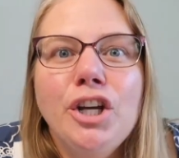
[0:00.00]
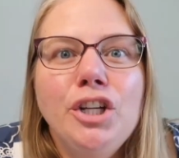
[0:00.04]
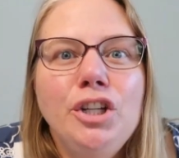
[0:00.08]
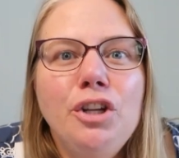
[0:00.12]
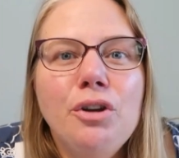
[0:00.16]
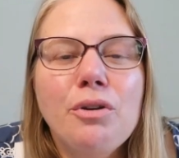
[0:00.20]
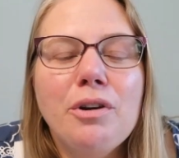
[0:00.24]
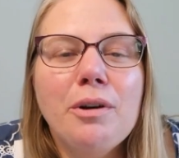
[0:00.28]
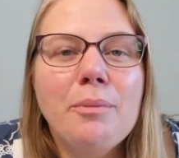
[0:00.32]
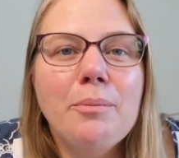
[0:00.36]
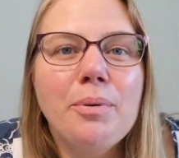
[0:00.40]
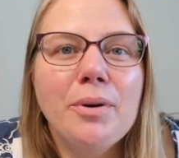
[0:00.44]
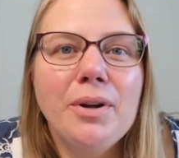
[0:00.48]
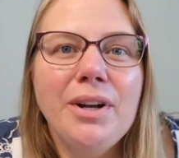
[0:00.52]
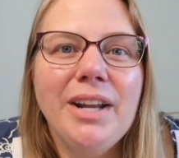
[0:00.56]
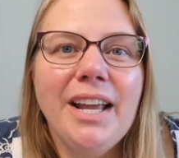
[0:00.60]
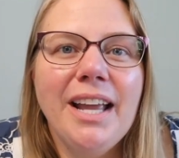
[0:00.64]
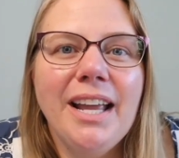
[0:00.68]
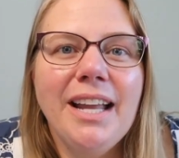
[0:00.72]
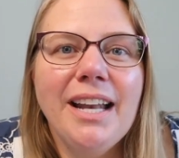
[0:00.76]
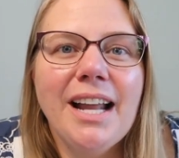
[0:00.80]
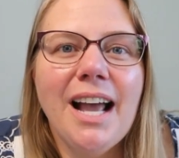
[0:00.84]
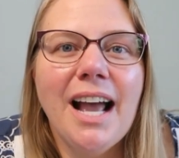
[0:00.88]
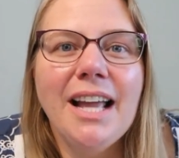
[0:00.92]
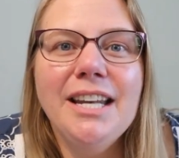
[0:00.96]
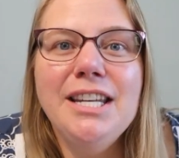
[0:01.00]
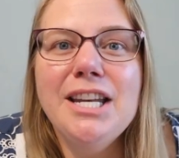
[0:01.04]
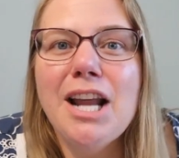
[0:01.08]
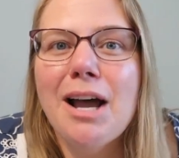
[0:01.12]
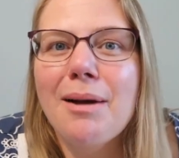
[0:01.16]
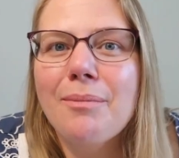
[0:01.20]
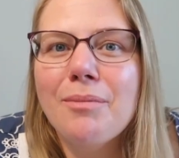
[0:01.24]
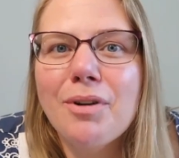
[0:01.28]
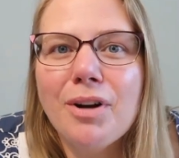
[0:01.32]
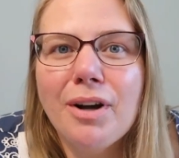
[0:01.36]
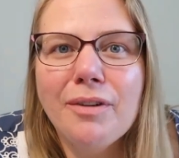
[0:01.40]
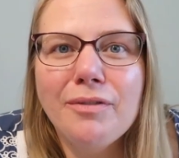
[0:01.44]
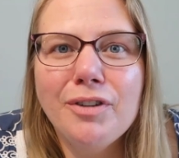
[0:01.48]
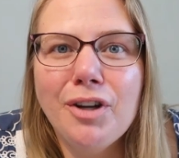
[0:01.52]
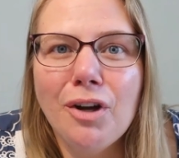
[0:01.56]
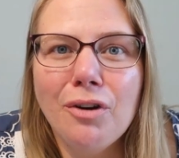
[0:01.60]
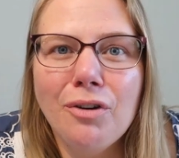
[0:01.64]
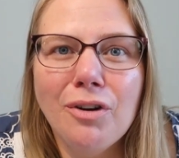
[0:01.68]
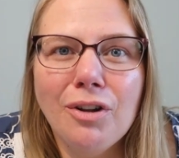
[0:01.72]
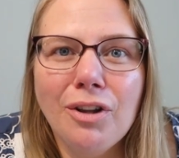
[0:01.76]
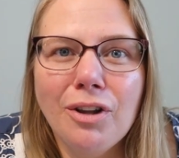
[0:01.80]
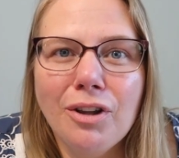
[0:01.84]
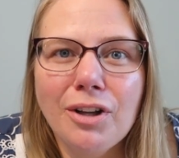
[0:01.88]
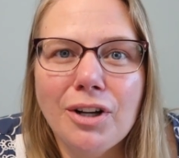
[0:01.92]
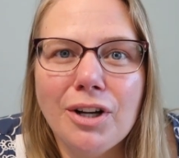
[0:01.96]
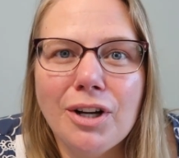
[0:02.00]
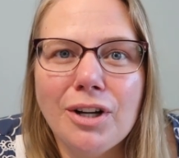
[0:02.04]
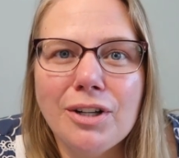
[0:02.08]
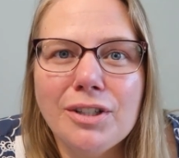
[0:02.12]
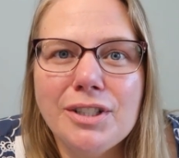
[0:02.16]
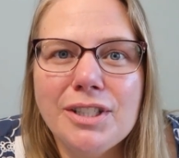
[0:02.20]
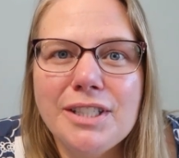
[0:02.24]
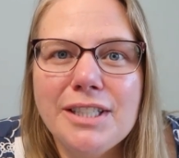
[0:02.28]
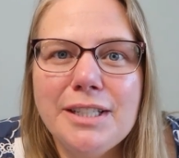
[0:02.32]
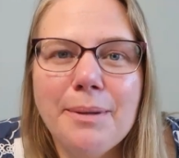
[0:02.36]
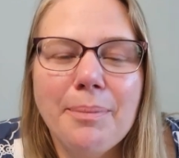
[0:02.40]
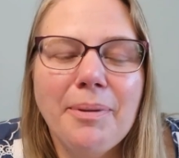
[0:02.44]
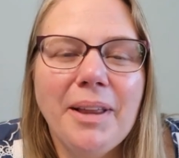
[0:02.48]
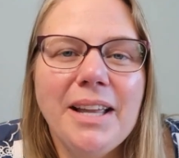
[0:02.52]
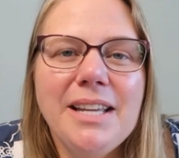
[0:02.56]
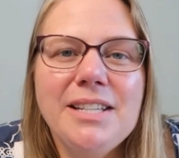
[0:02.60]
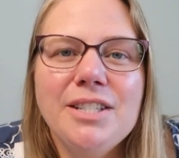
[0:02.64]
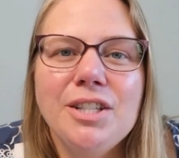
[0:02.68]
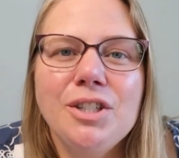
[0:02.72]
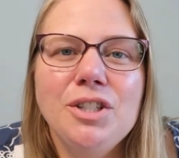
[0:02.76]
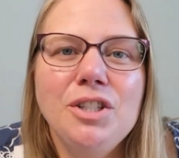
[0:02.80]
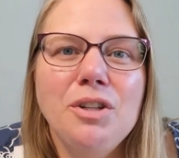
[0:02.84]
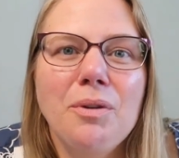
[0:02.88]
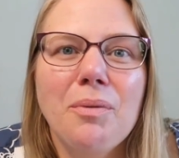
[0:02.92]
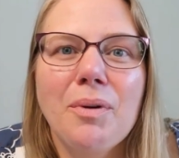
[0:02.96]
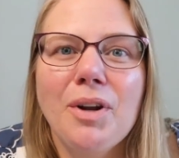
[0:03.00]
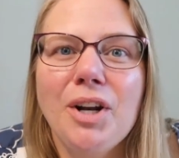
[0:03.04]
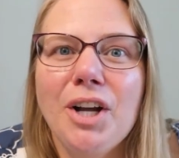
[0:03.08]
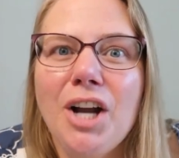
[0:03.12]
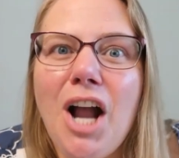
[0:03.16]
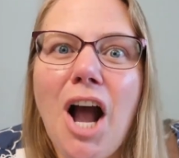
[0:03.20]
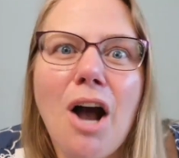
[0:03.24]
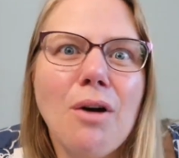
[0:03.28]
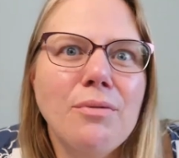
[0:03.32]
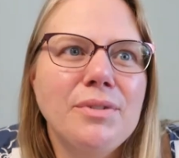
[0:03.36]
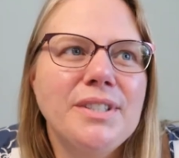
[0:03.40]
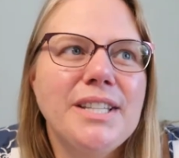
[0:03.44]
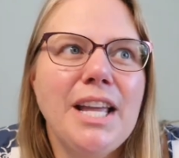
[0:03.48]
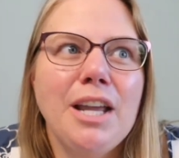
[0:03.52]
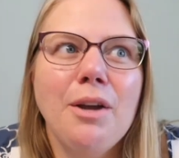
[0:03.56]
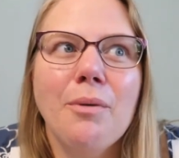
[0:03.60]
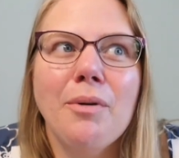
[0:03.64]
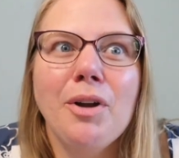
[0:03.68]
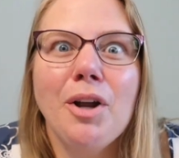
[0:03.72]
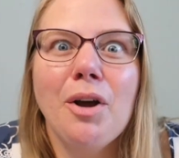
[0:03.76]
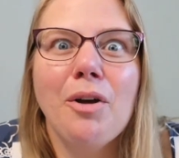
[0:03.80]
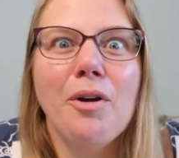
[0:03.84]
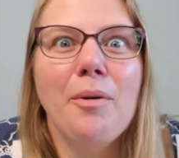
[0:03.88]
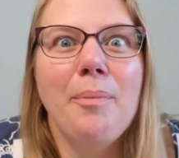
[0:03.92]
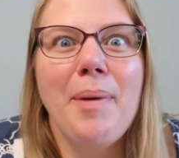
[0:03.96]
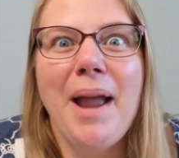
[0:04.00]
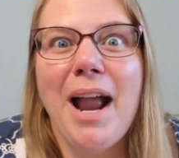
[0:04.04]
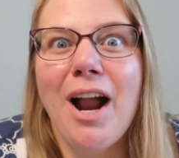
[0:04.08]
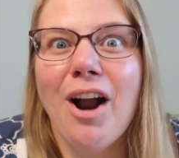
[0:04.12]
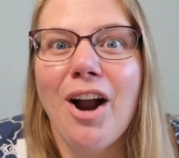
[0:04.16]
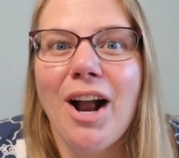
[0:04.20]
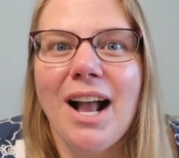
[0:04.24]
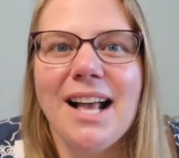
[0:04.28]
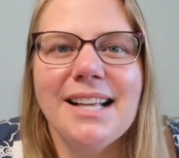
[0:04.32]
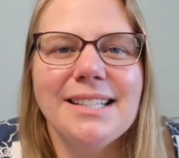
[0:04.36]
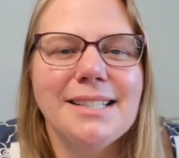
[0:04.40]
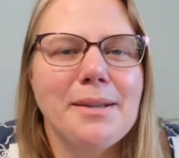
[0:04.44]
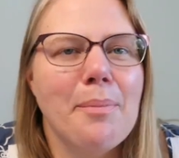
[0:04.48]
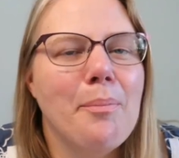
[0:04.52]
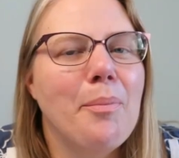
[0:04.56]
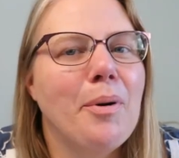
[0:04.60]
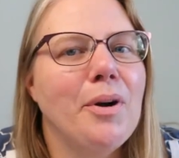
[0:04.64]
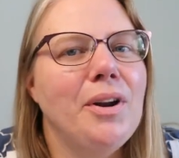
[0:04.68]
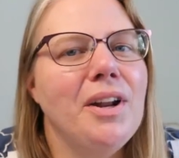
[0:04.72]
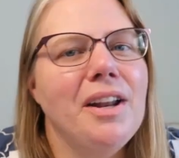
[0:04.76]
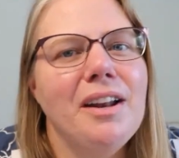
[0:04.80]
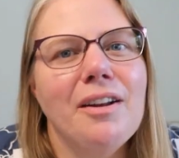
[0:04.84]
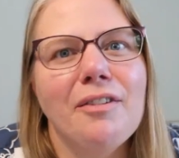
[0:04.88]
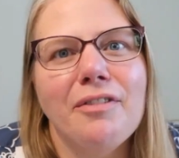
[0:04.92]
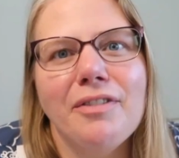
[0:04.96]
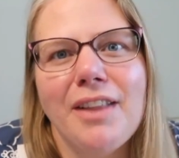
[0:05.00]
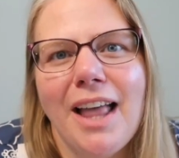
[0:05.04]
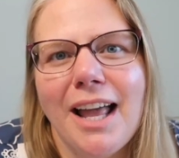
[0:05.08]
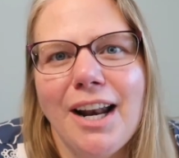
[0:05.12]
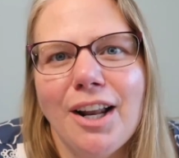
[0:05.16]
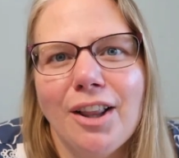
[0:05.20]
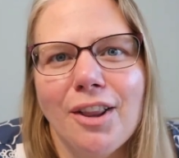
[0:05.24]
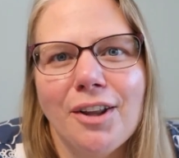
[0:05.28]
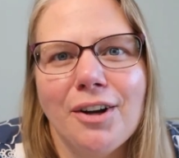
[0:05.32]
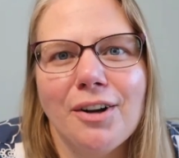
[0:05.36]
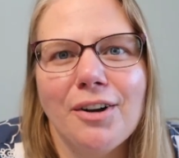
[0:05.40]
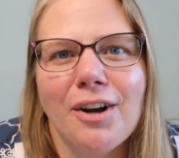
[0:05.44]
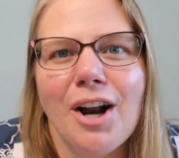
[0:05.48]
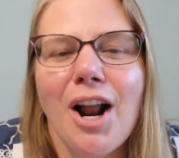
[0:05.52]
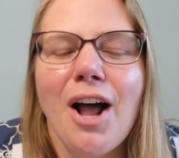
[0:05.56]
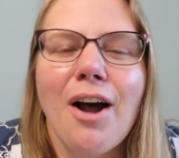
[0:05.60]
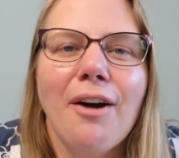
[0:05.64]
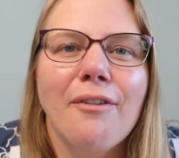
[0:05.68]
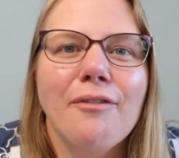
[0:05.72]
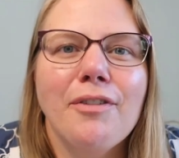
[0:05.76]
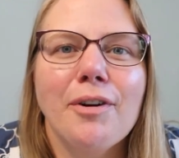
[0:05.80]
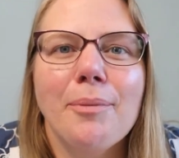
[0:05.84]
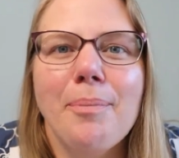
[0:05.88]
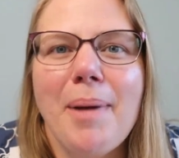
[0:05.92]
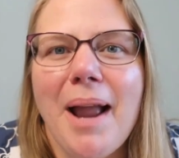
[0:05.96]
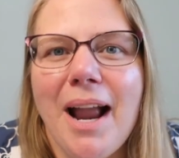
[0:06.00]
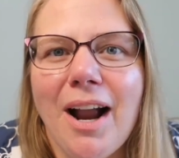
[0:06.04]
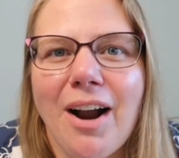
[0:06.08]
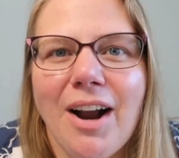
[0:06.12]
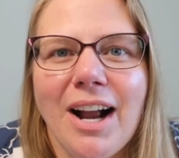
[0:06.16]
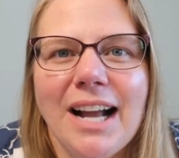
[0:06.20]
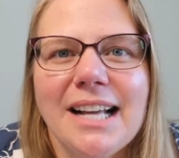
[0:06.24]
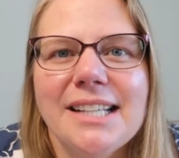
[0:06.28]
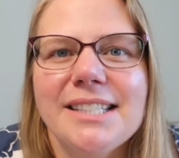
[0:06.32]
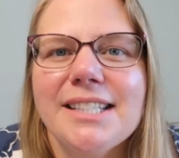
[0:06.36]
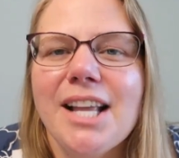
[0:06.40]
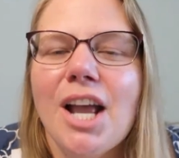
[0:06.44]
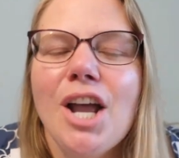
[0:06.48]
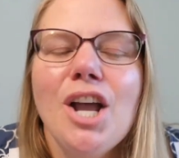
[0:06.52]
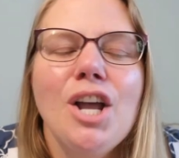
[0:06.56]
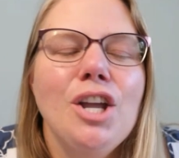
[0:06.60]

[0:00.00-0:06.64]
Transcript: you can put in a number of Google alerts to places you want to go. Say you want to go to Paris, put in a flight alert for Paris.